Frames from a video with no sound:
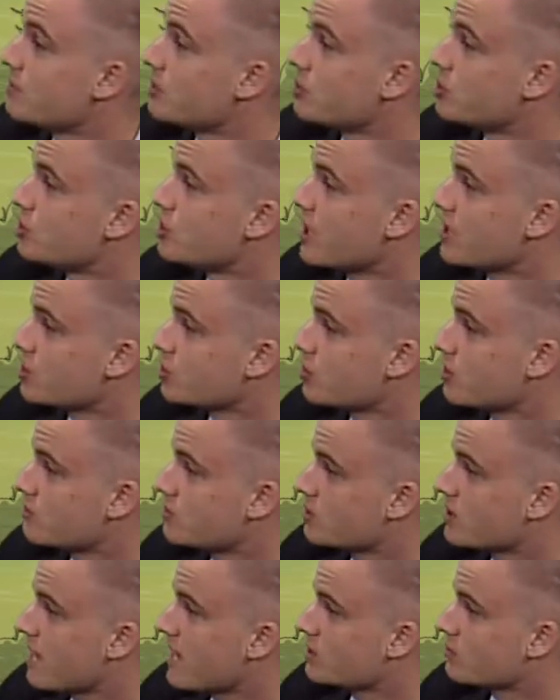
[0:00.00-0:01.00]
in the jet stream.
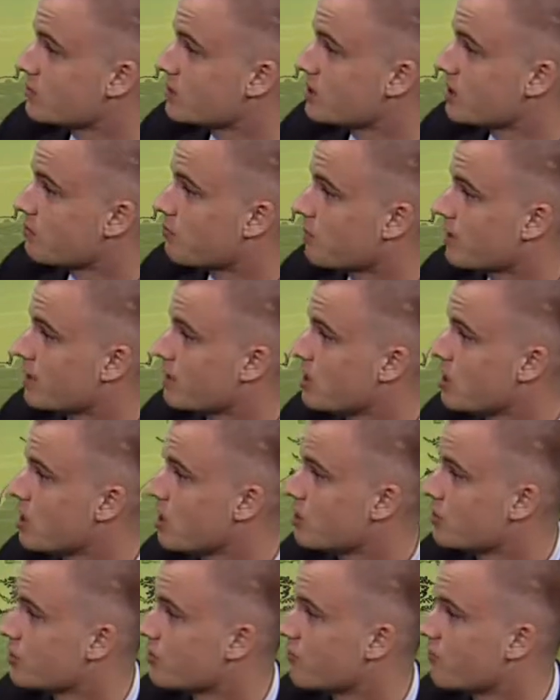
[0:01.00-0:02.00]
So that's what's going to bring
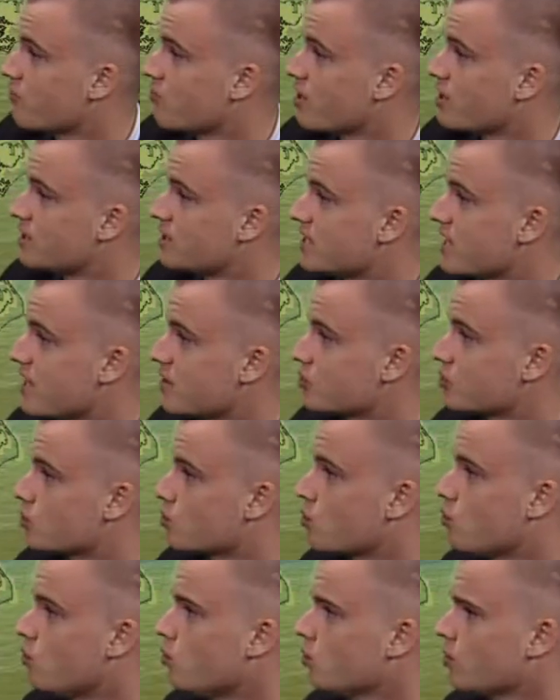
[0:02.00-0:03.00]
the front down. So
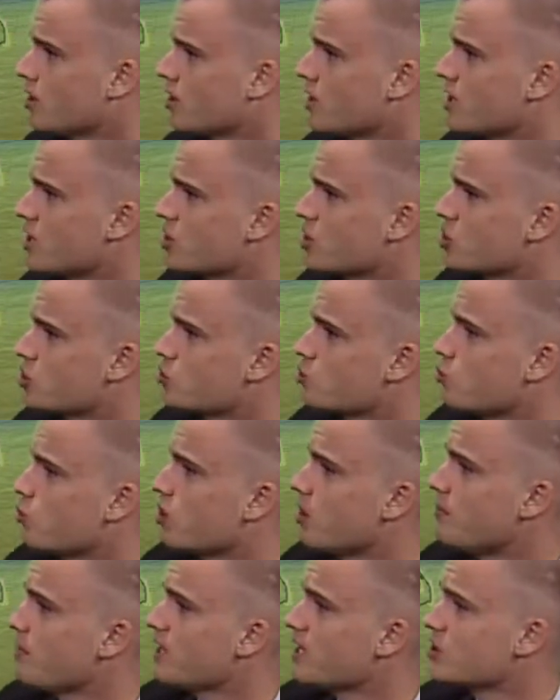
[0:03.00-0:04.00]
cooler conditions
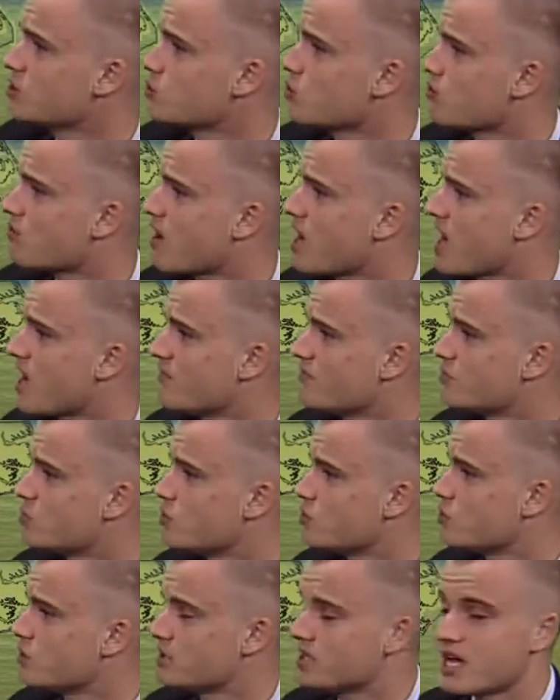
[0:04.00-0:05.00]
will begin to arrive
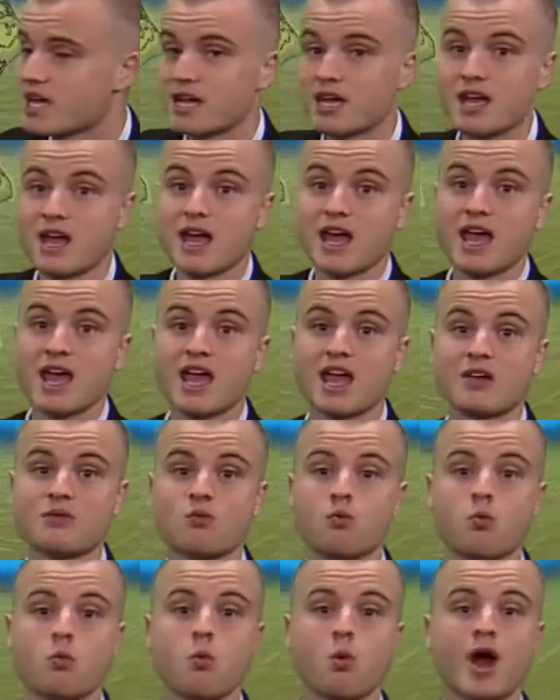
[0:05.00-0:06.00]
Tuesday
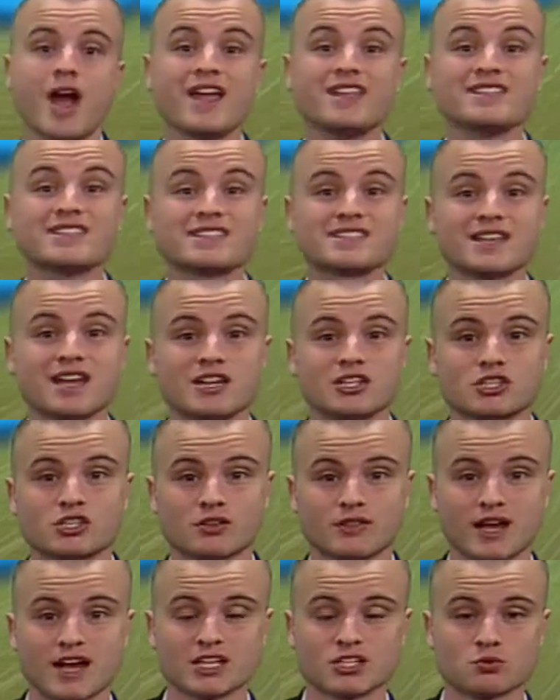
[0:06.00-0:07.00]
and Wednesday. So
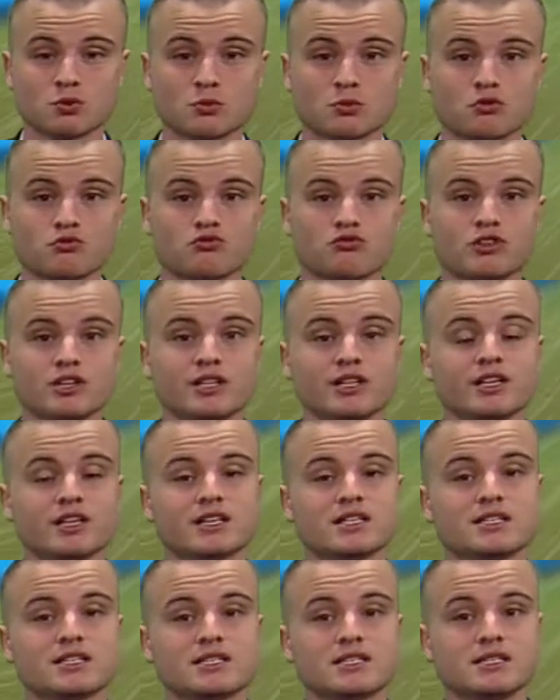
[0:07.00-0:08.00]
that's when we're really
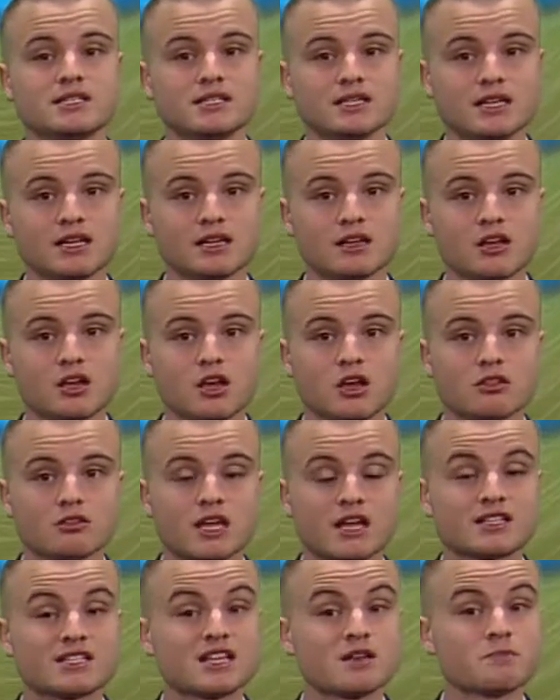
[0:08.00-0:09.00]
going to see
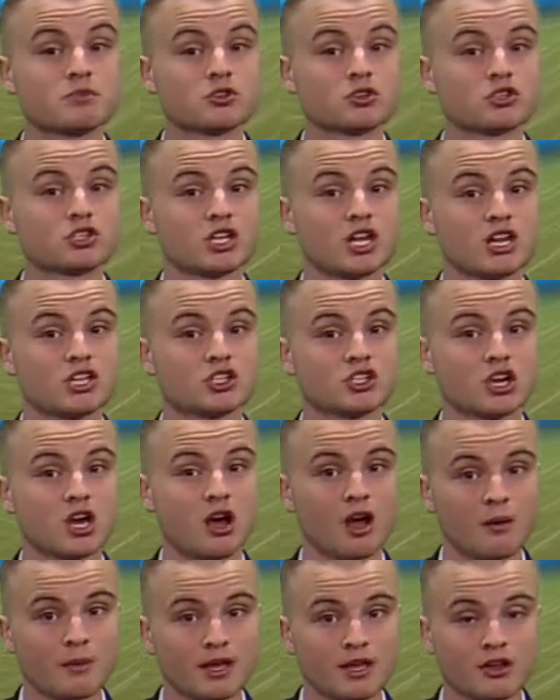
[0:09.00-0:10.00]
that temperature change
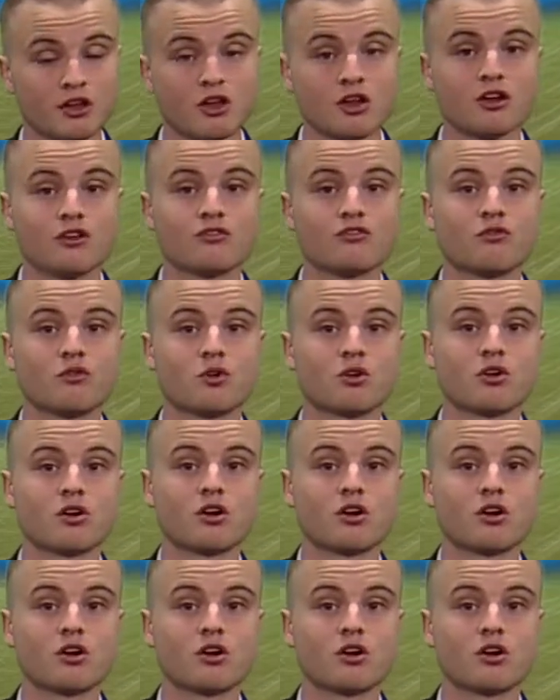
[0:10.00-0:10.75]
coming for